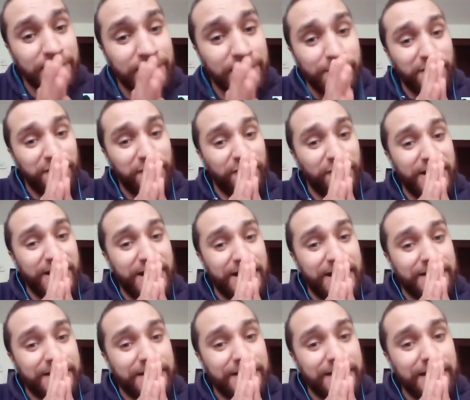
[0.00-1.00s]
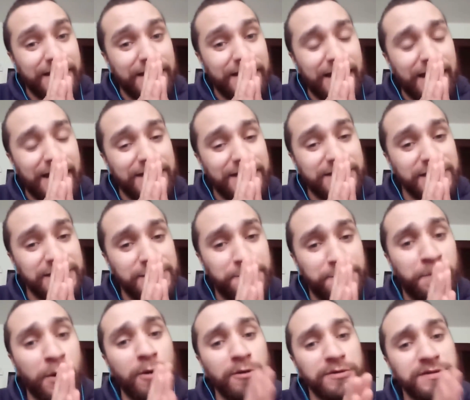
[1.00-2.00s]
my friend, I just
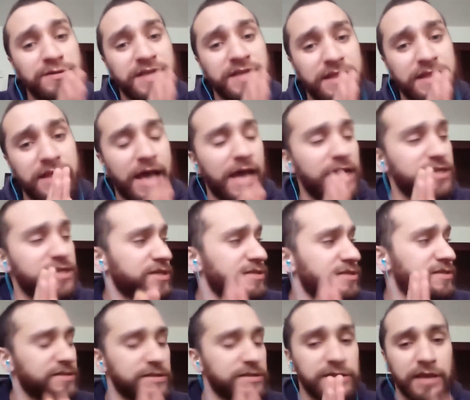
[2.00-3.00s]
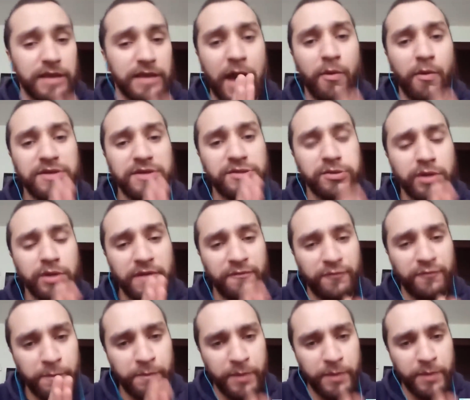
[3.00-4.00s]
posted. I was looking
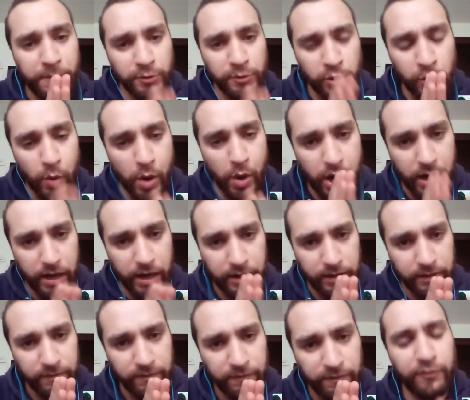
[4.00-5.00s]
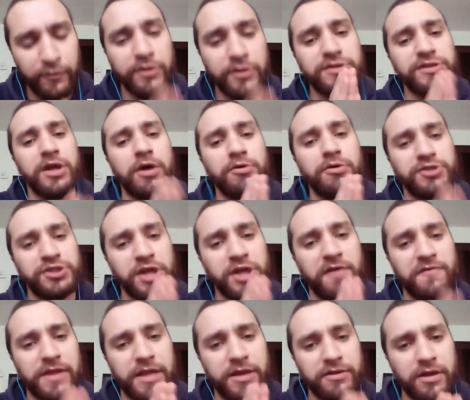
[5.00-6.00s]
for people to work for snow
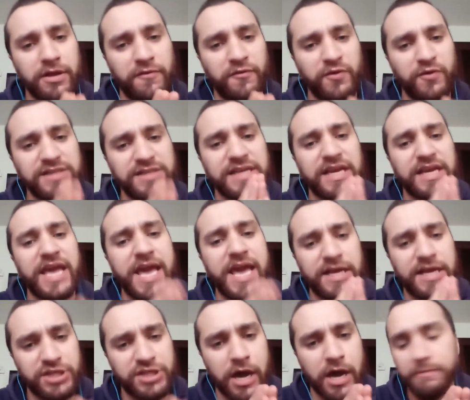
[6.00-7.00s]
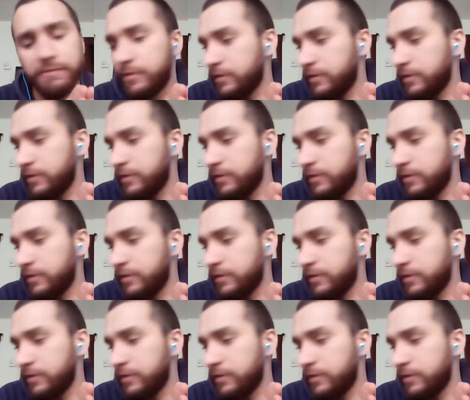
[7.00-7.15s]
shoveling, for as a gig job.